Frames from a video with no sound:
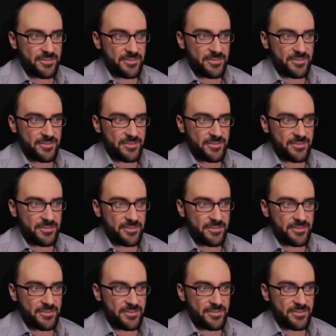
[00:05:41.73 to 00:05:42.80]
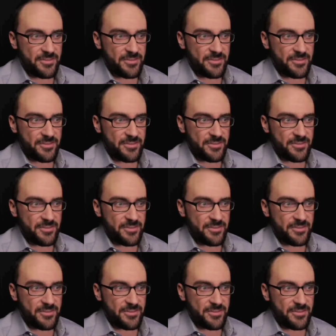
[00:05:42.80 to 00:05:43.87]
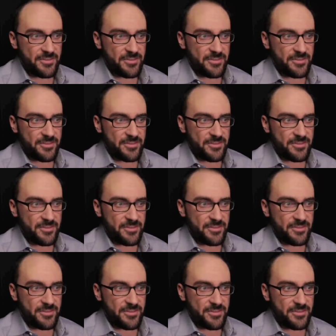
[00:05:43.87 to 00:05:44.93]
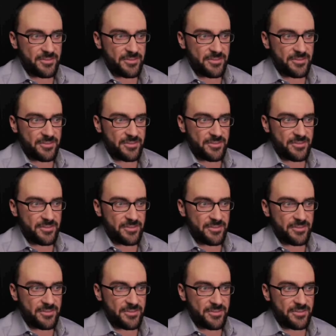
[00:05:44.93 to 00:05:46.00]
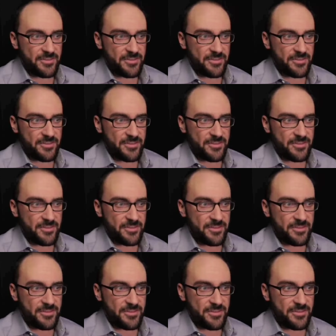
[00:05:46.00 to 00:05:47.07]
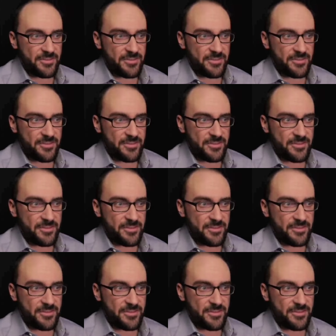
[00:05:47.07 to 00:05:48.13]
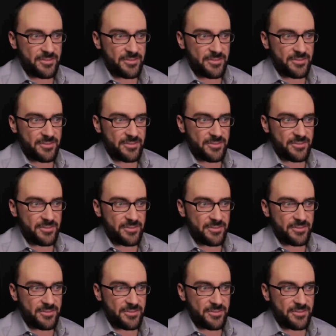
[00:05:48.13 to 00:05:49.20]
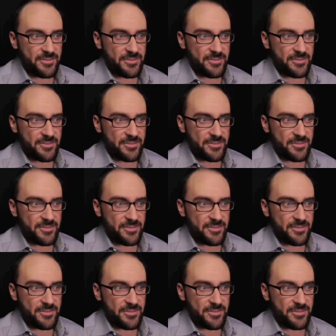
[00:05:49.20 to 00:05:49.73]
No words are spoken by the person on screen.